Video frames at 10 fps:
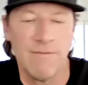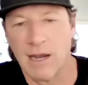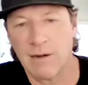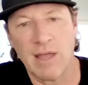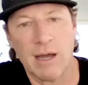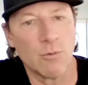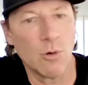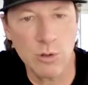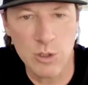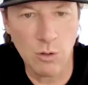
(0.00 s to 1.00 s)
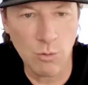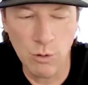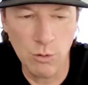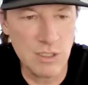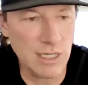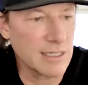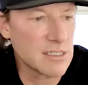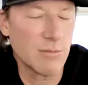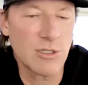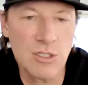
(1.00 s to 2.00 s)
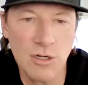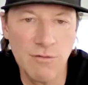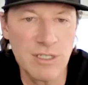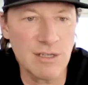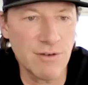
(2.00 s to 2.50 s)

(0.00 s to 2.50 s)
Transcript: that that rolls through to customer service.